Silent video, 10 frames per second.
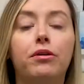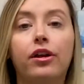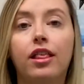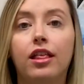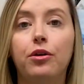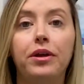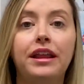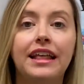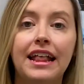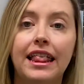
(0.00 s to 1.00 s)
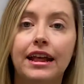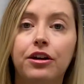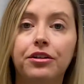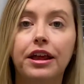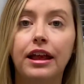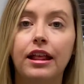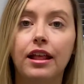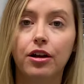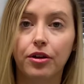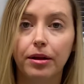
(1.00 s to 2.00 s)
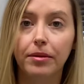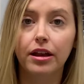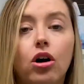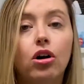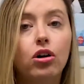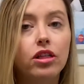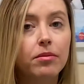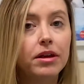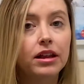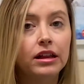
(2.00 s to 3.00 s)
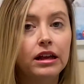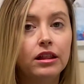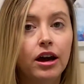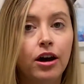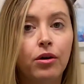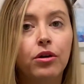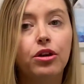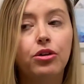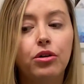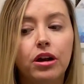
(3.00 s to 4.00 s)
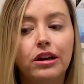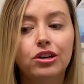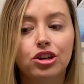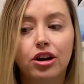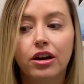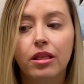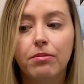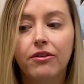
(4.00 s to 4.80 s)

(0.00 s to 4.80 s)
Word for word: pursuing that single case agreement. Ultimately, though, your insurance